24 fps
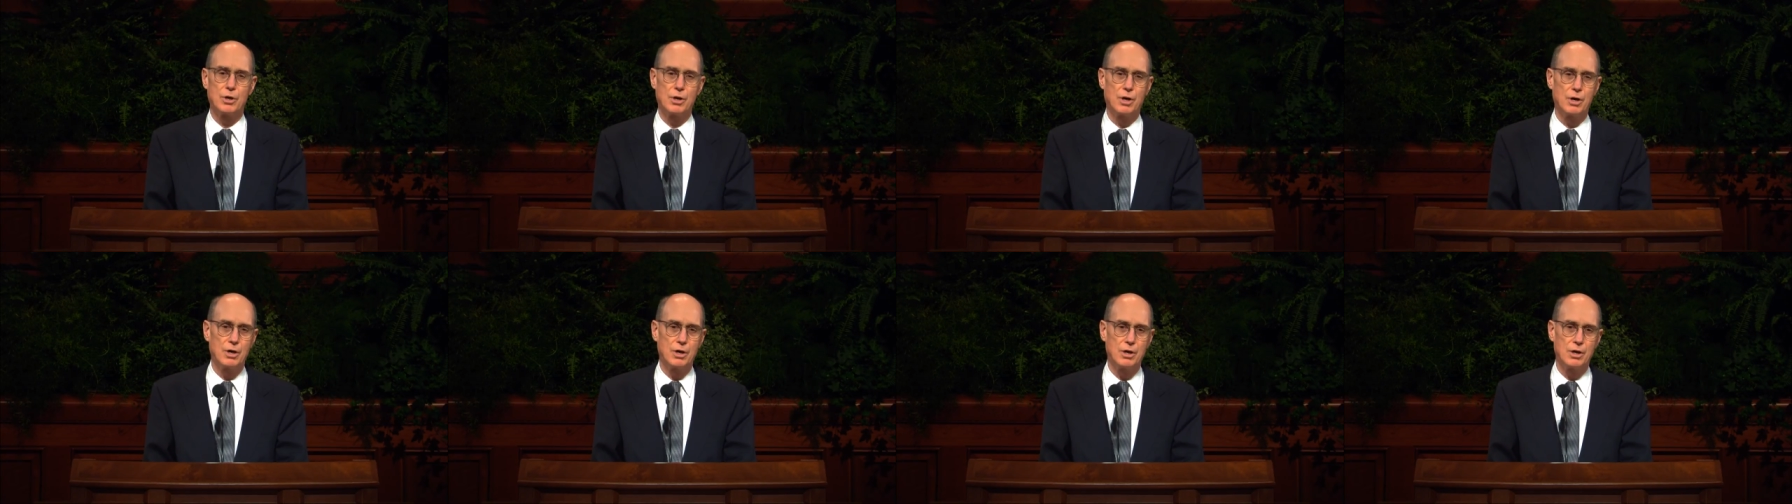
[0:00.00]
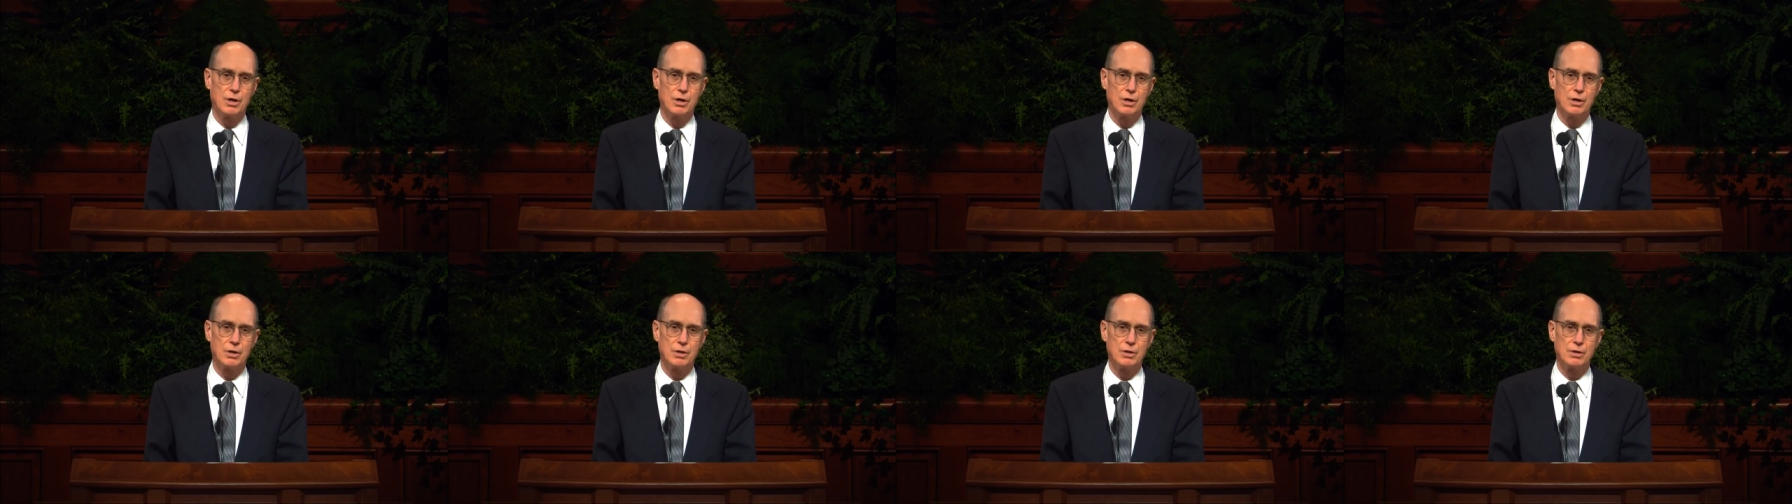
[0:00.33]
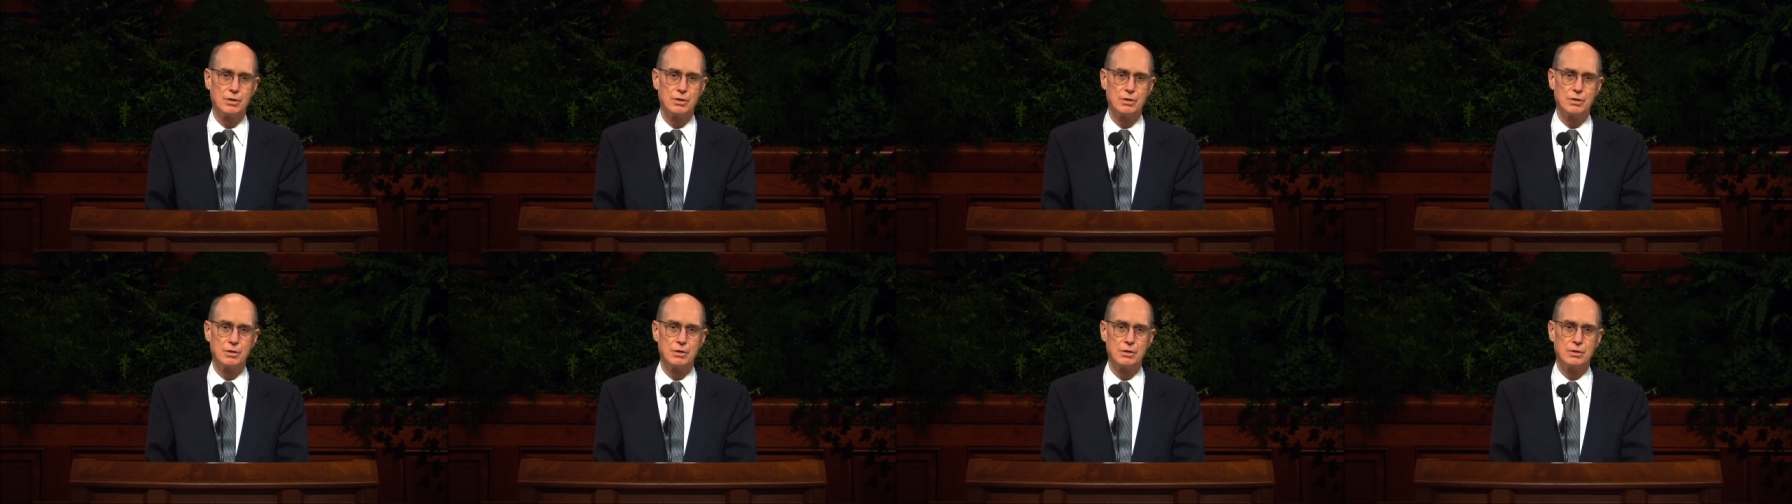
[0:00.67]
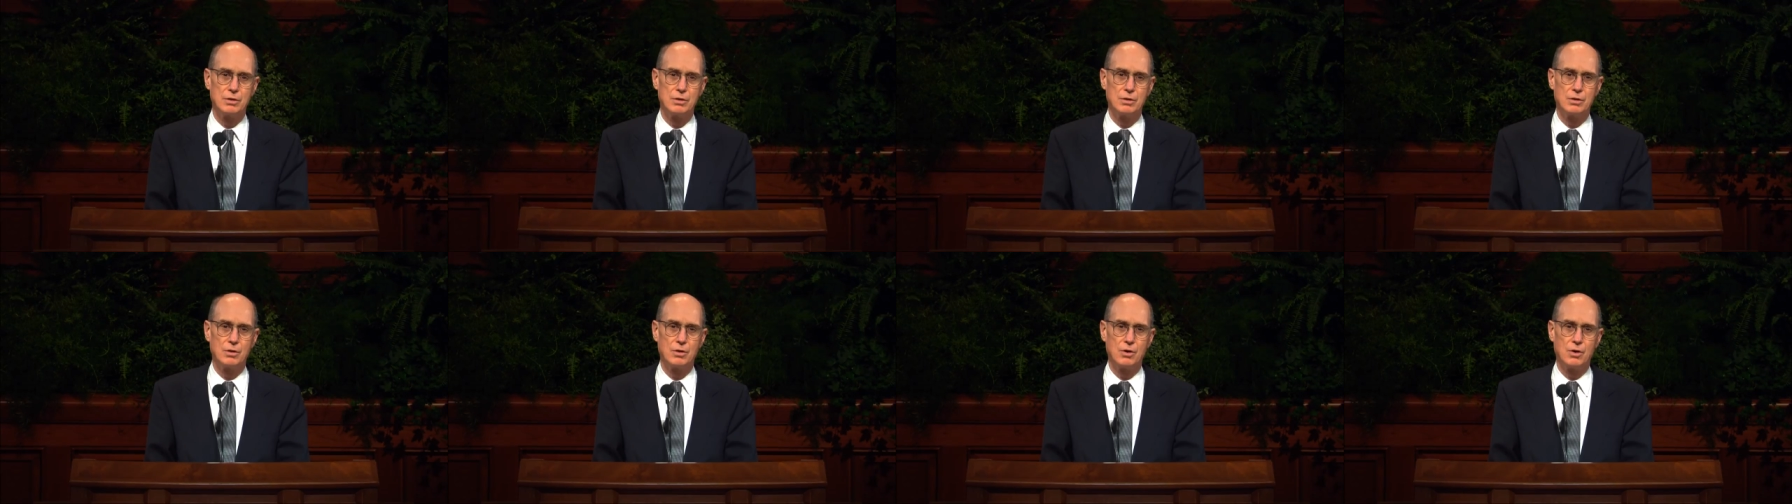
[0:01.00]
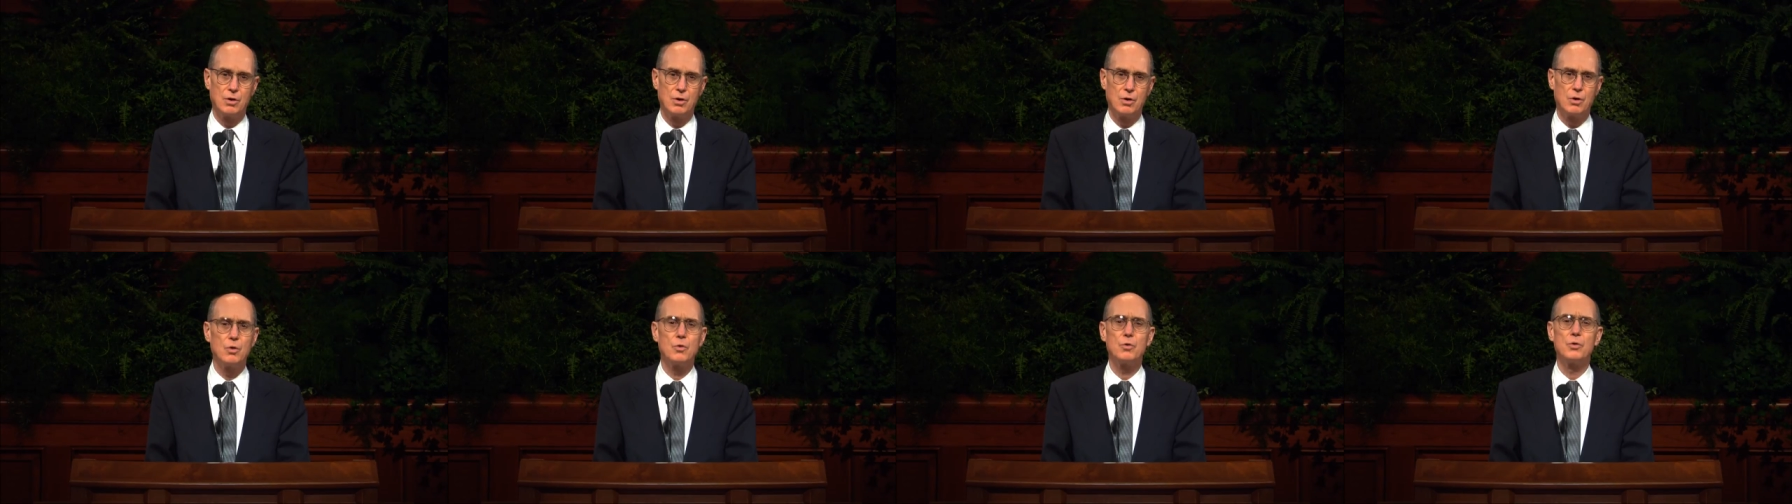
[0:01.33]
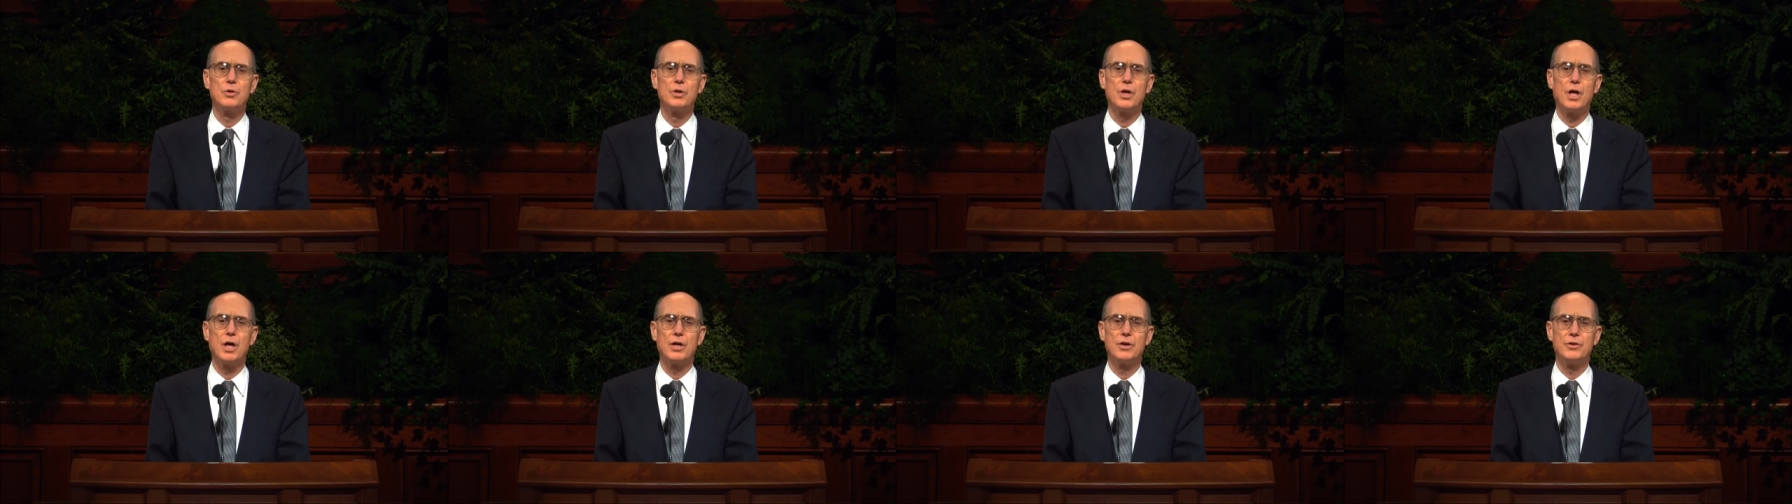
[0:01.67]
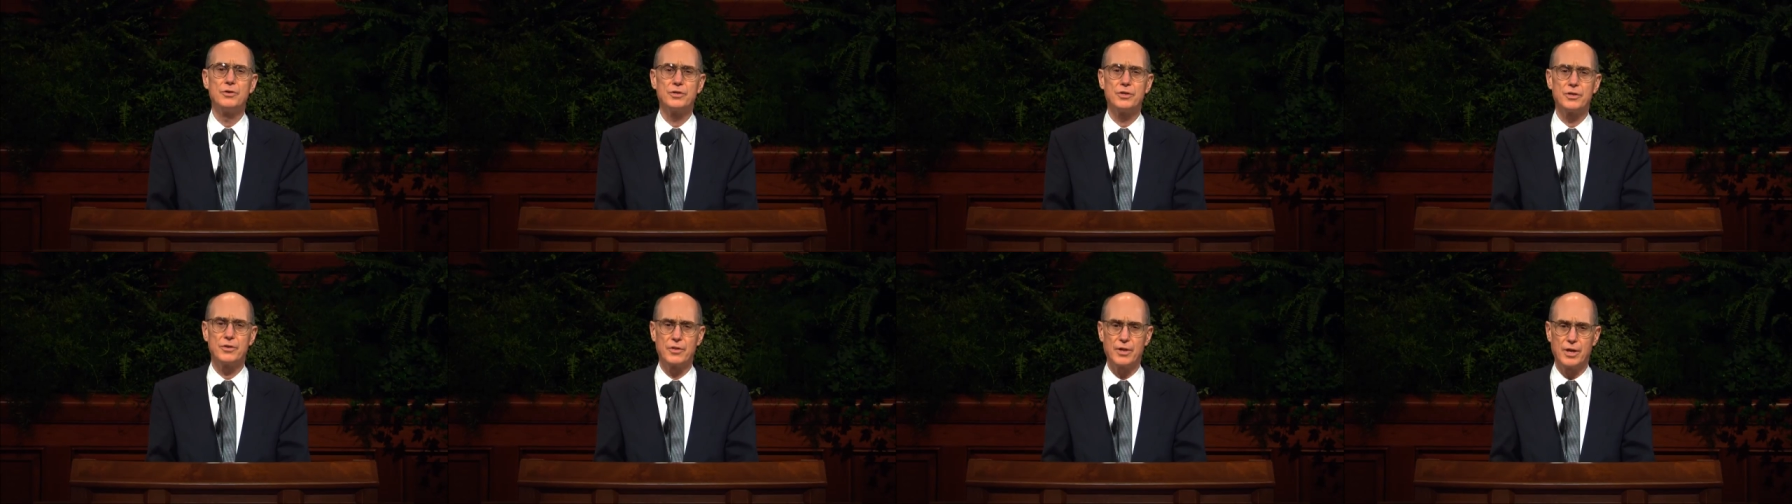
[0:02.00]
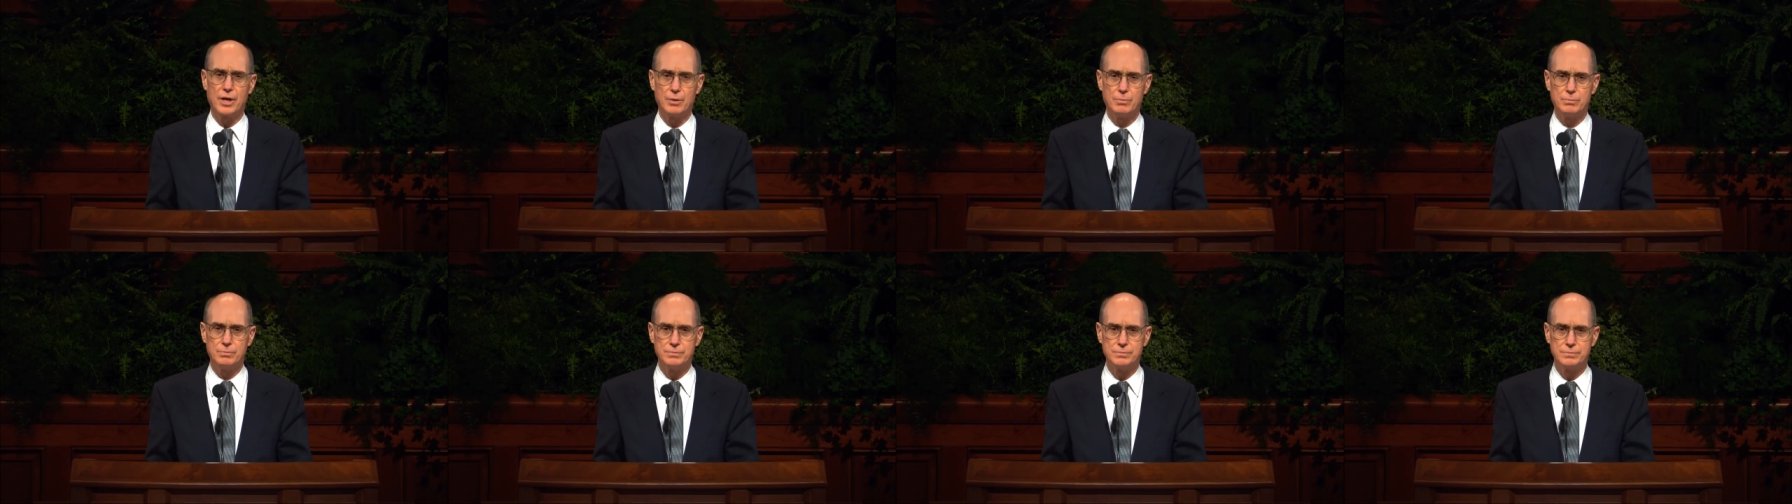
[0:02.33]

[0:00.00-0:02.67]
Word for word: her. Hold on to them.